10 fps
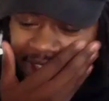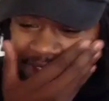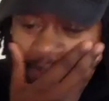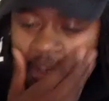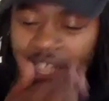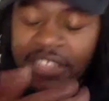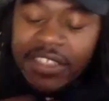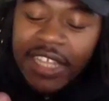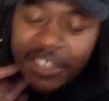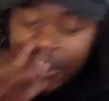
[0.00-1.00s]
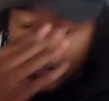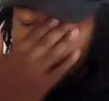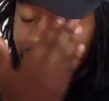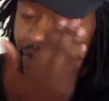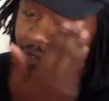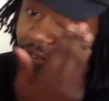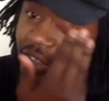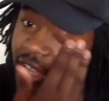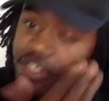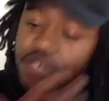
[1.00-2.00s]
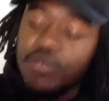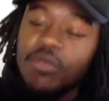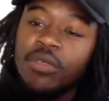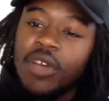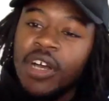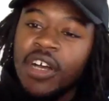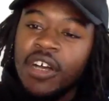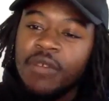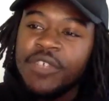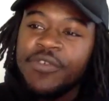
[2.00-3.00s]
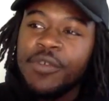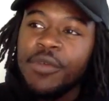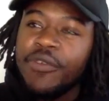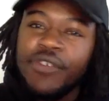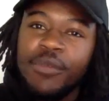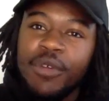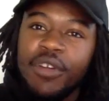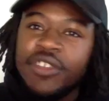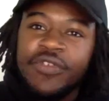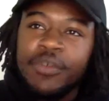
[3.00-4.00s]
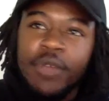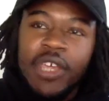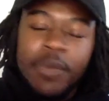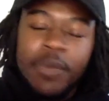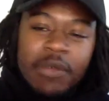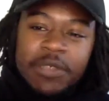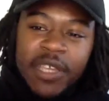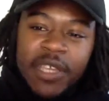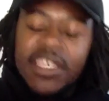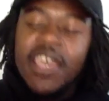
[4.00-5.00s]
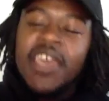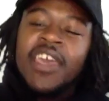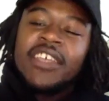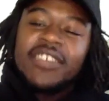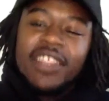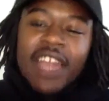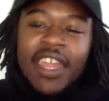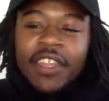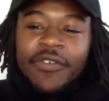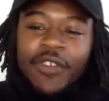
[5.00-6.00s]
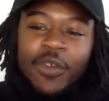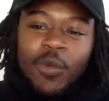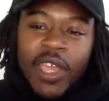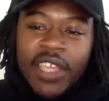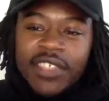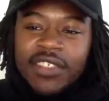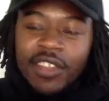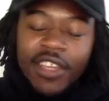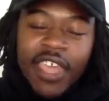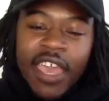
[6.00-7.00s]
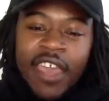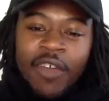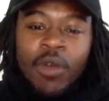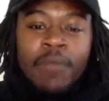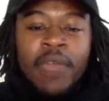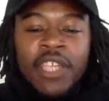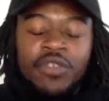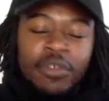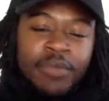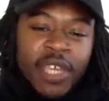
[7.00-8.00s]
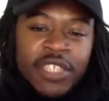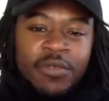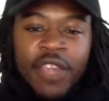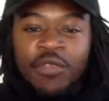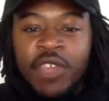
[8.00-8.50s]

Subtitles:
Oh, not to cut you off. I feel like too, just from a hip hop space, it's a lot of different ways to look at what makes you the best, right? You